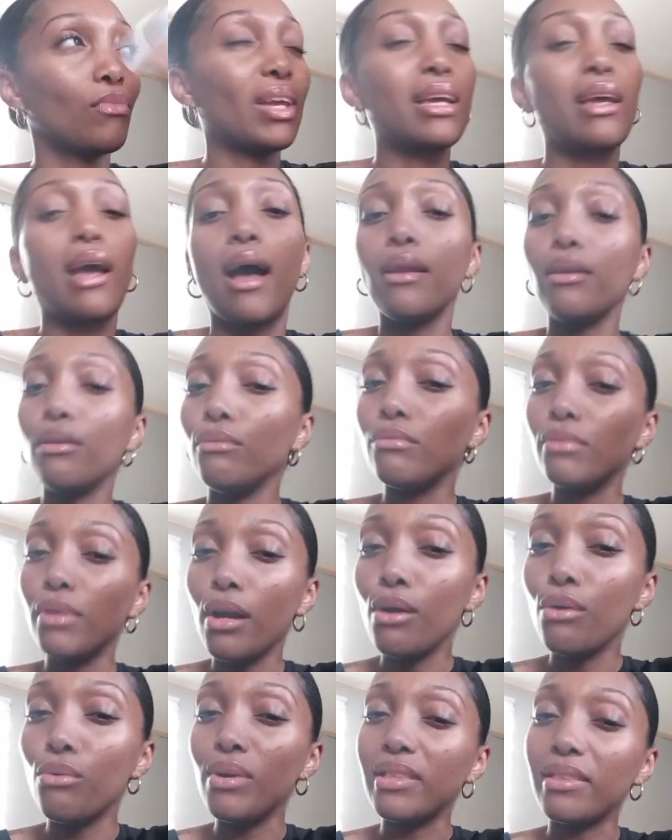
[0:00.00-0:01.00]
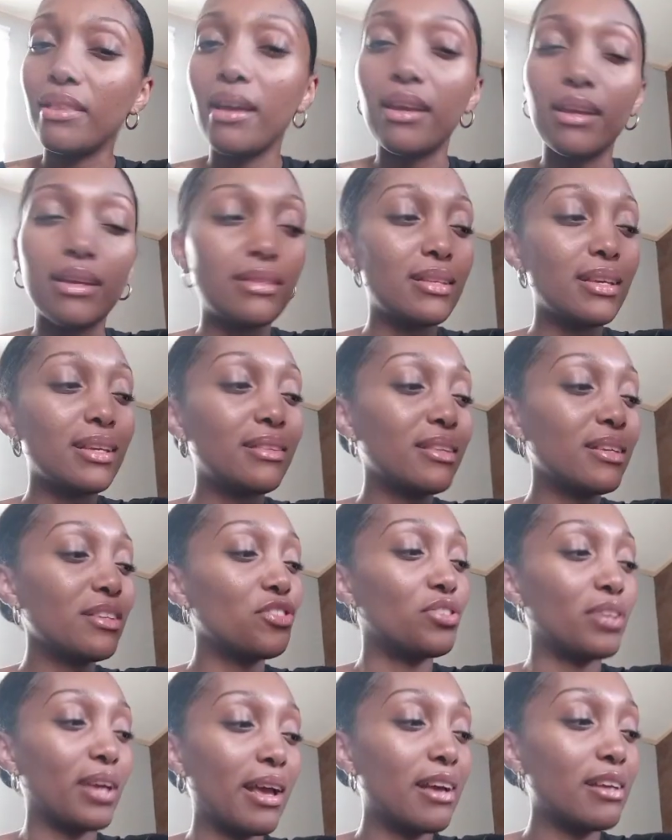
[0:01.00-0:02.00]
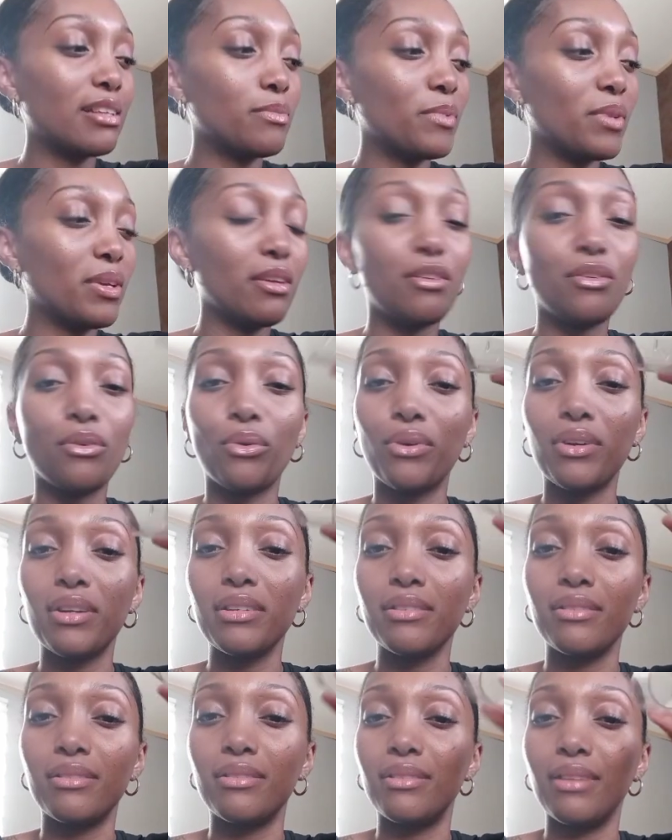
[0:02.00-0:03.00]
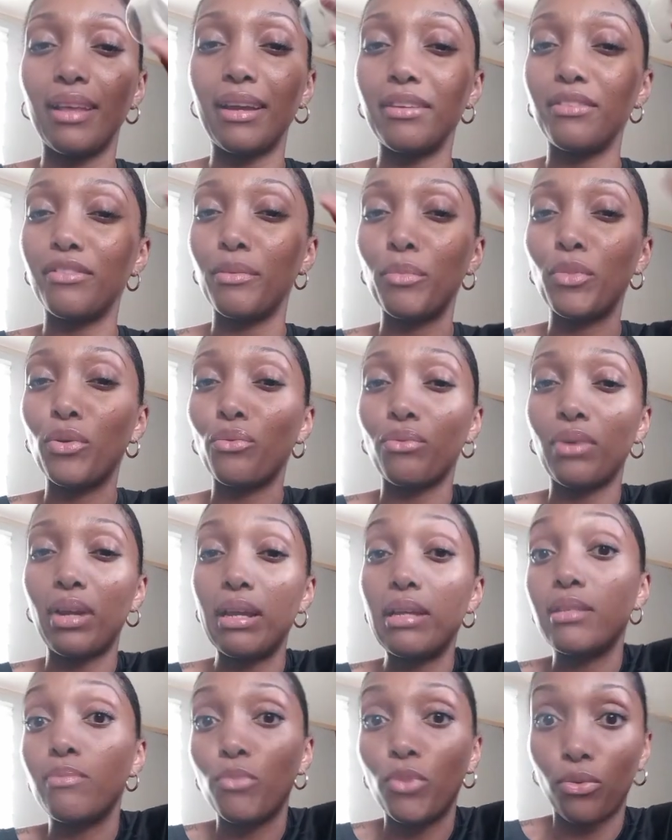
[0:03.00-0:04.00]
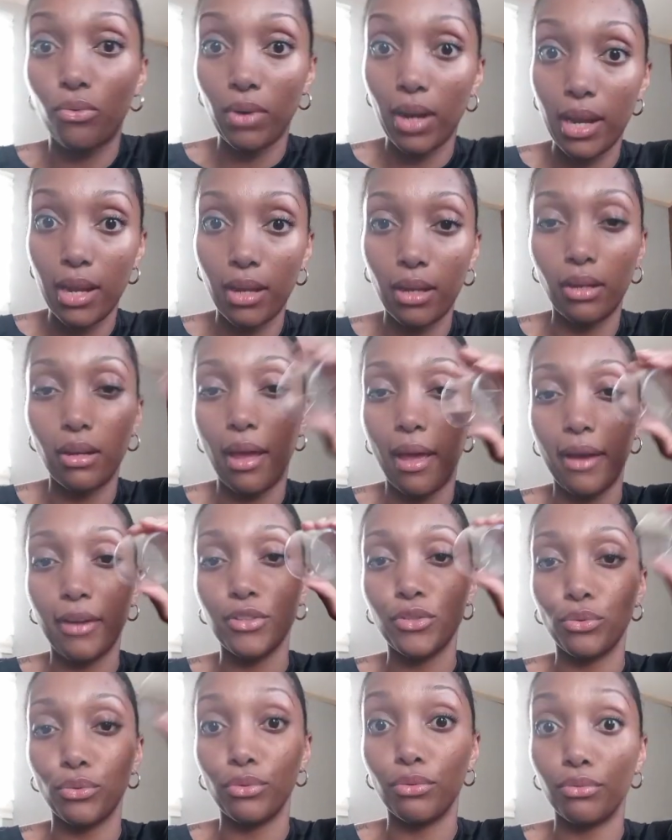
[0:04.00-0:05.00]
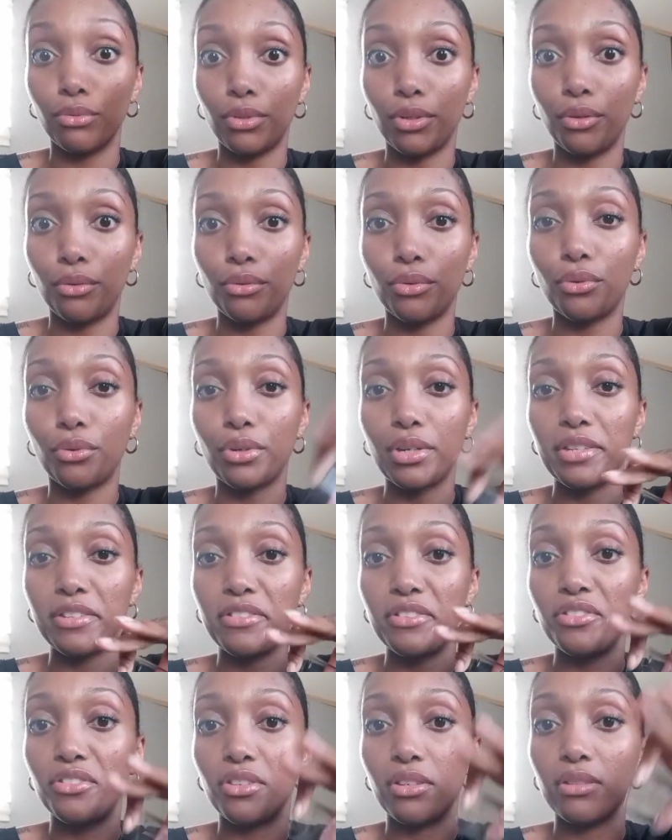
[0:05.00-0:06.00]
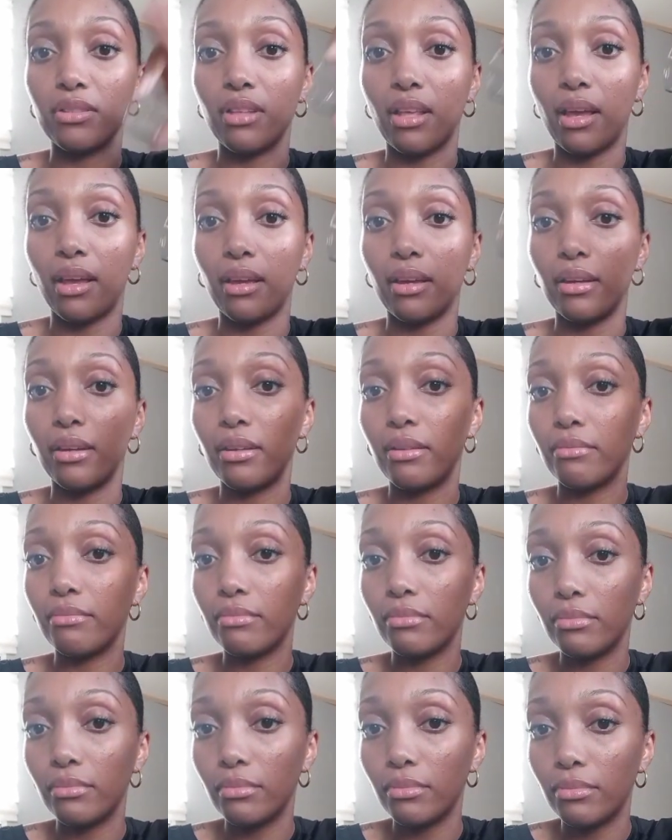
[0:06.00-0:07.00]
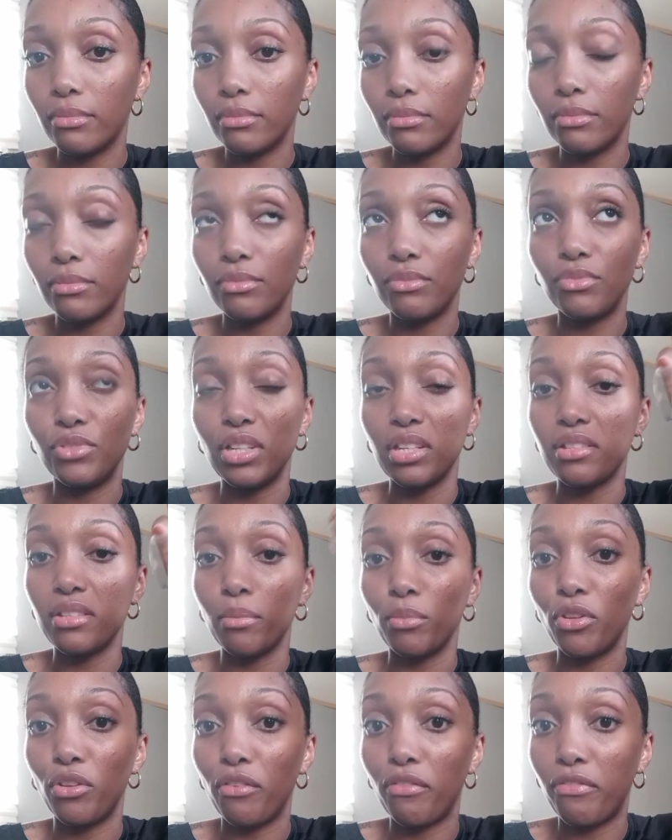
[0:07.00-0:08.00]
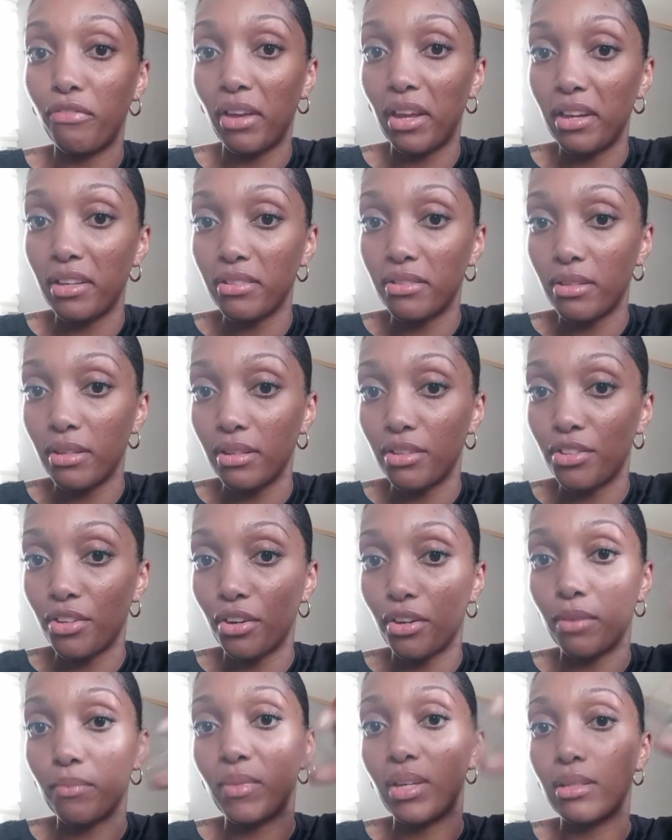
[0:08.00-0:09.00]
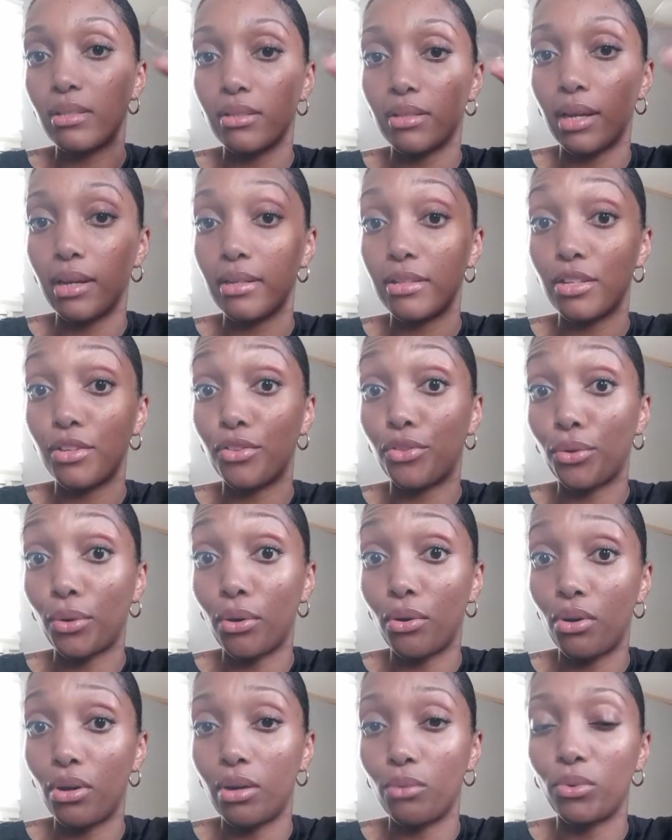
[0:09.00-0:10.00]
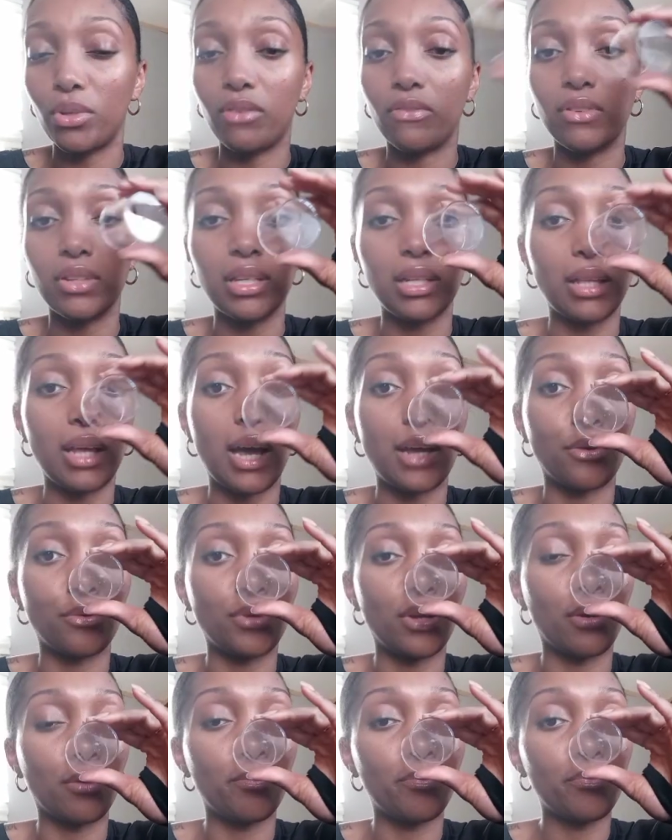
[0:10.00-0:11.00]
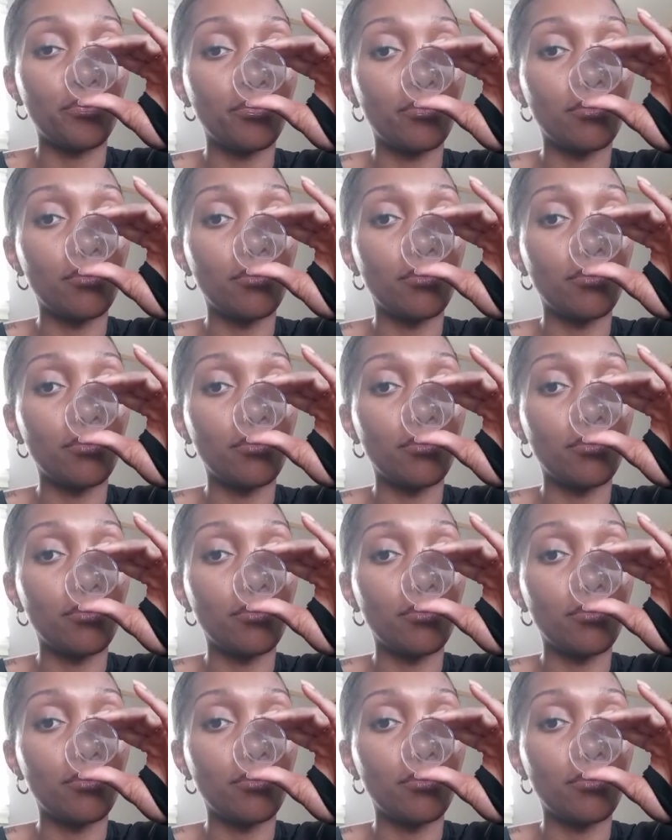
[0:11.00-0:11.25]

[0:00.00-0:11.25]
Like, I don't know what that is. It the jasmine or is like the is meringue an actual note or is it just like just some little fancy term they decided to throw on with vanilla? I don't know